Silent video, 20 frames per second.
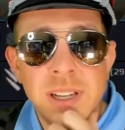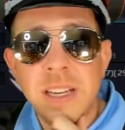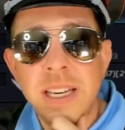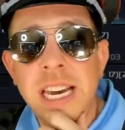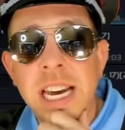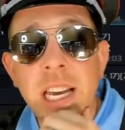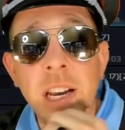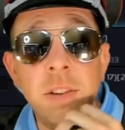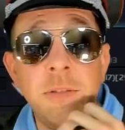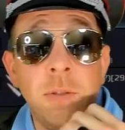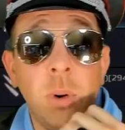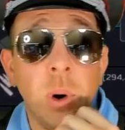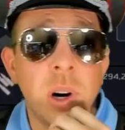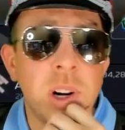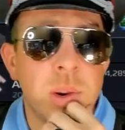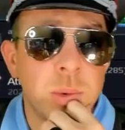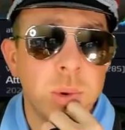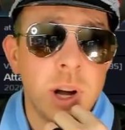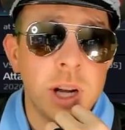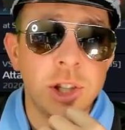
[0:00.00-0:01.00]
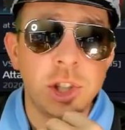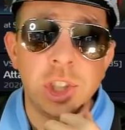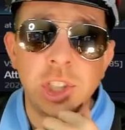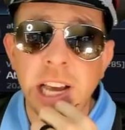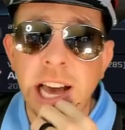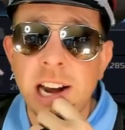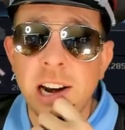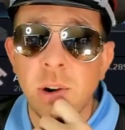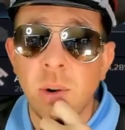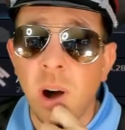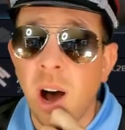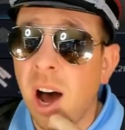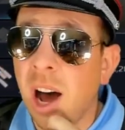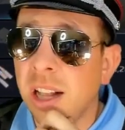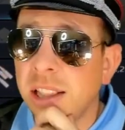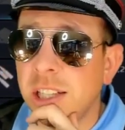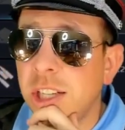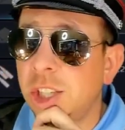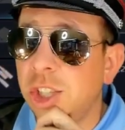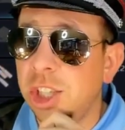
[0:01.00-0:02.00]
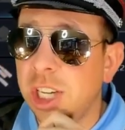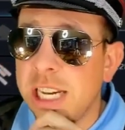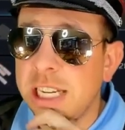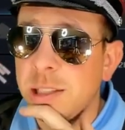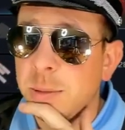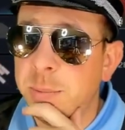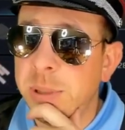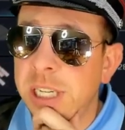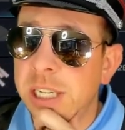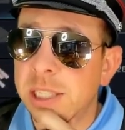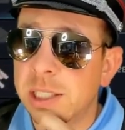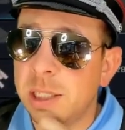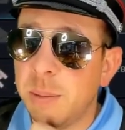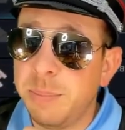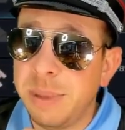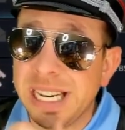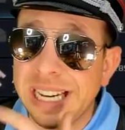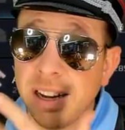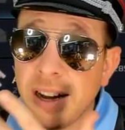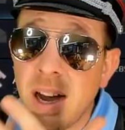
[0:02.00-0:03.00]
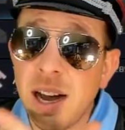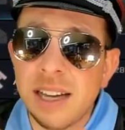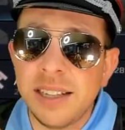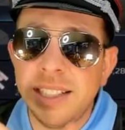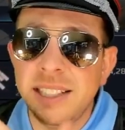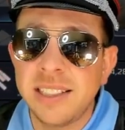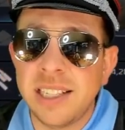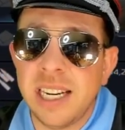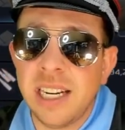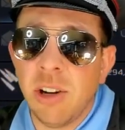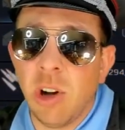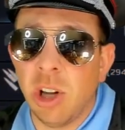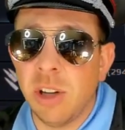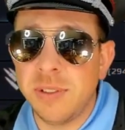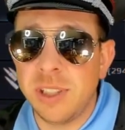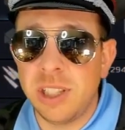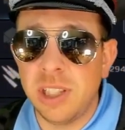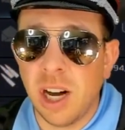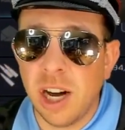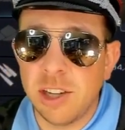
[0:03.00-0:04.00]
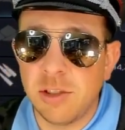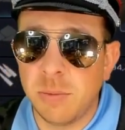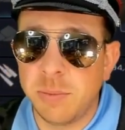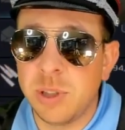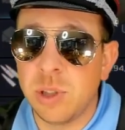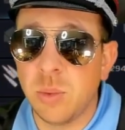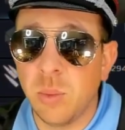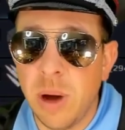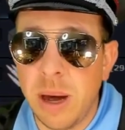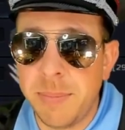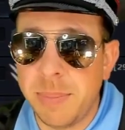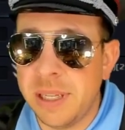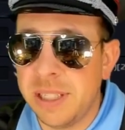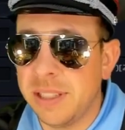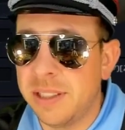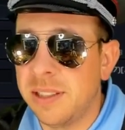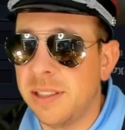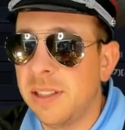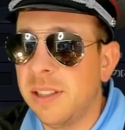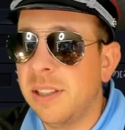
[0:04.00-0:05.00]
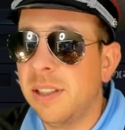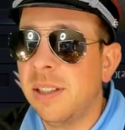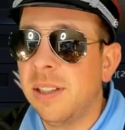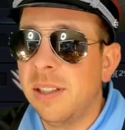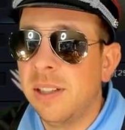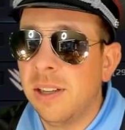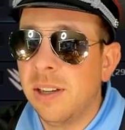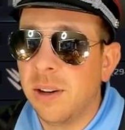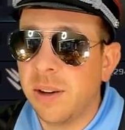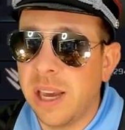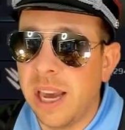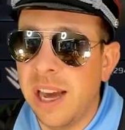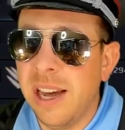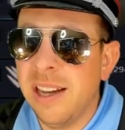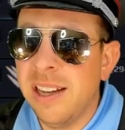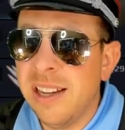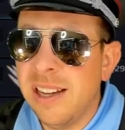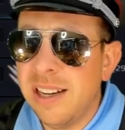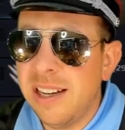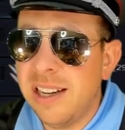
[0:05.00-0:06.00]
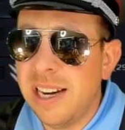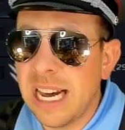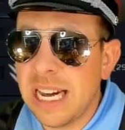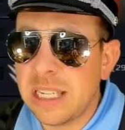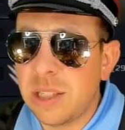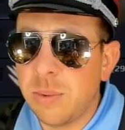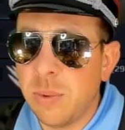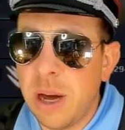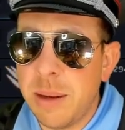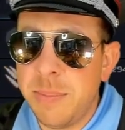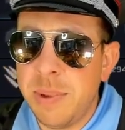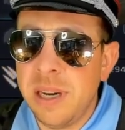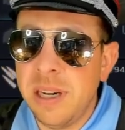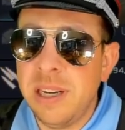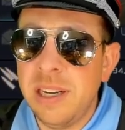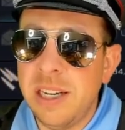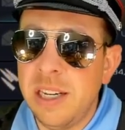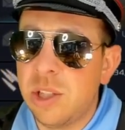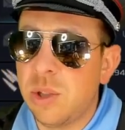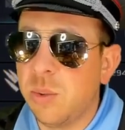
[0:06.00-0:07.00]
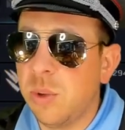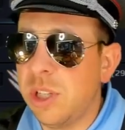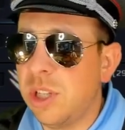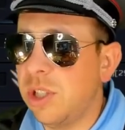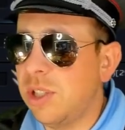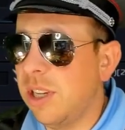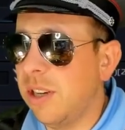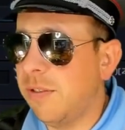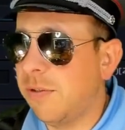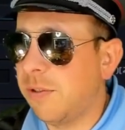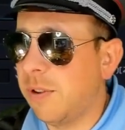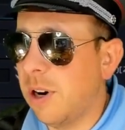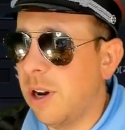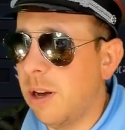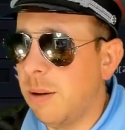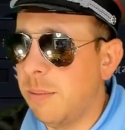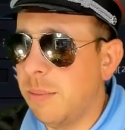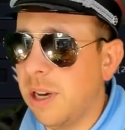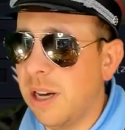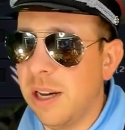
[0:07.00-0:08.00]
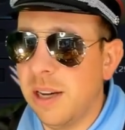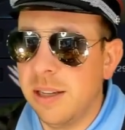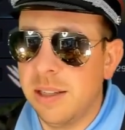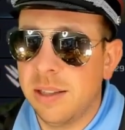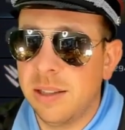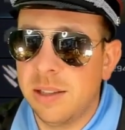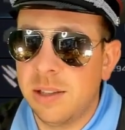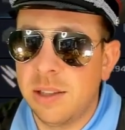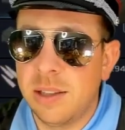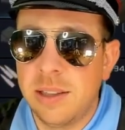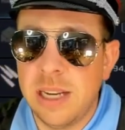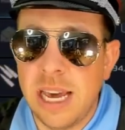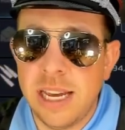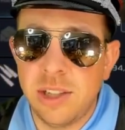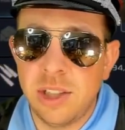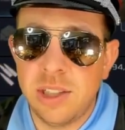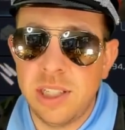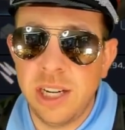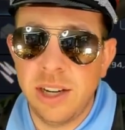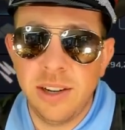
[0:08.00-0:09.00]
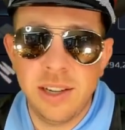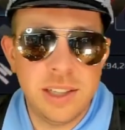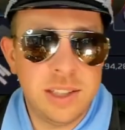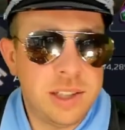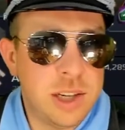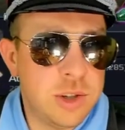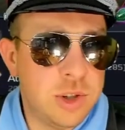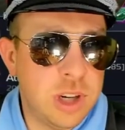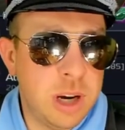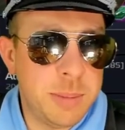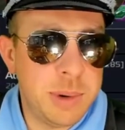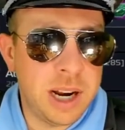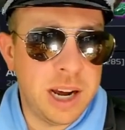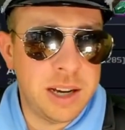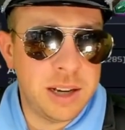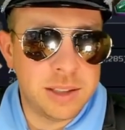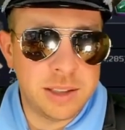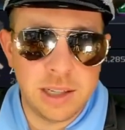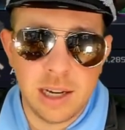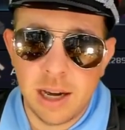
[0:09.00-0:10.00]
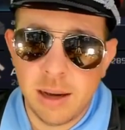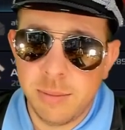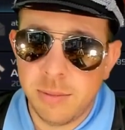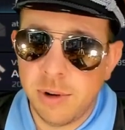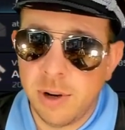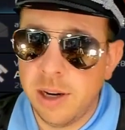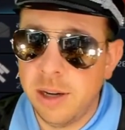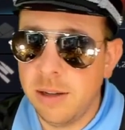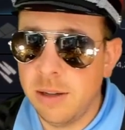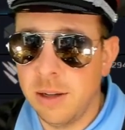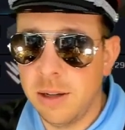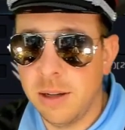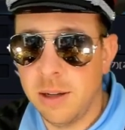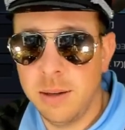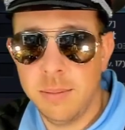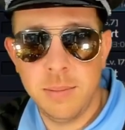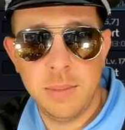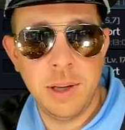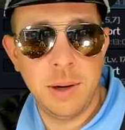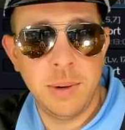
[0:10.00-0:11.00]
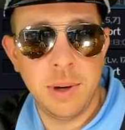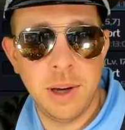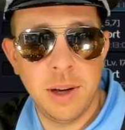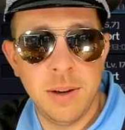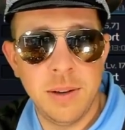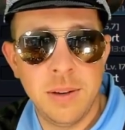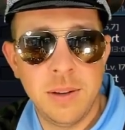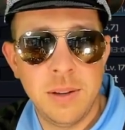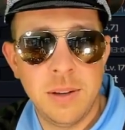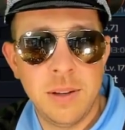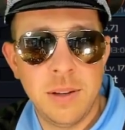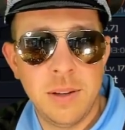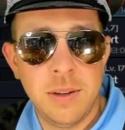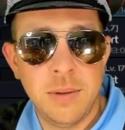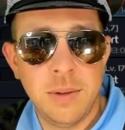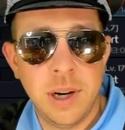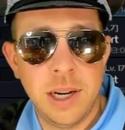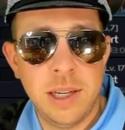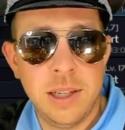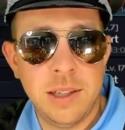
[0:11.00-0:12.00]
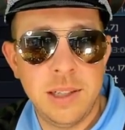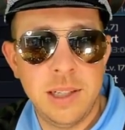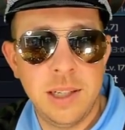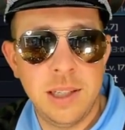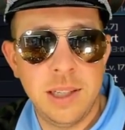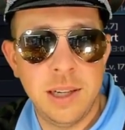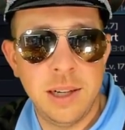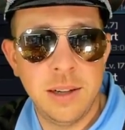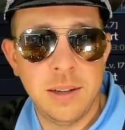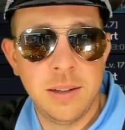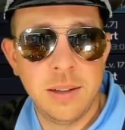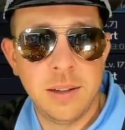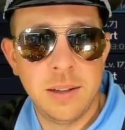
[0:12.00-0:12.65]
He can afford to run Shadow on the chest piece because he's getting all of his dodge from his weapons. Okay? Next weapon, he switches it from Sagittarius to Gemini on top, right? There we go. Right? See it there?